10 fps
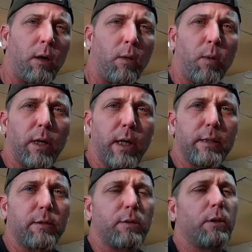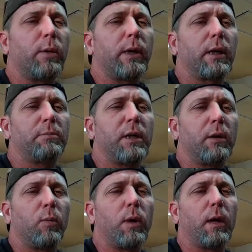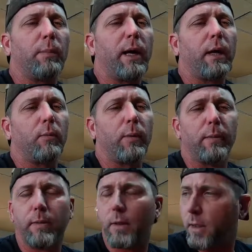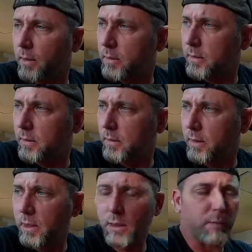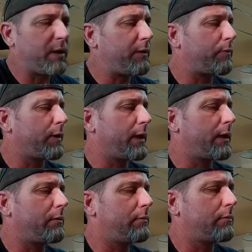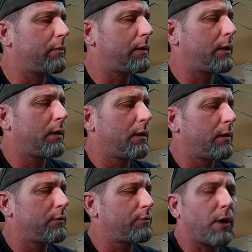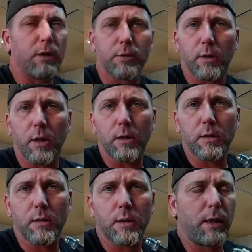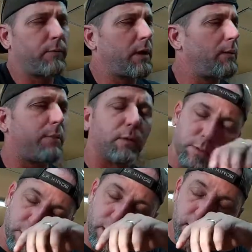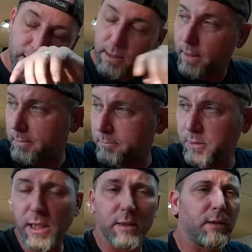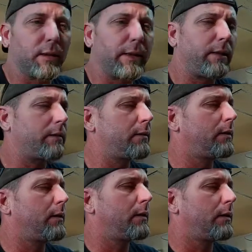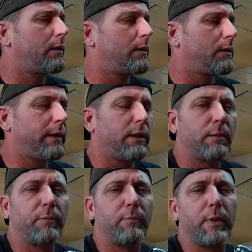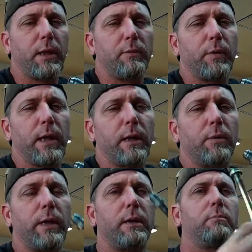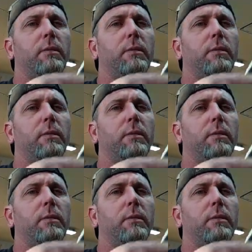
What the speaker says: Well, guys, here's a quick update of where I'm at with the P48 draw straws. I've got both straws cut to length, cleaned up and fitted and ready to go in.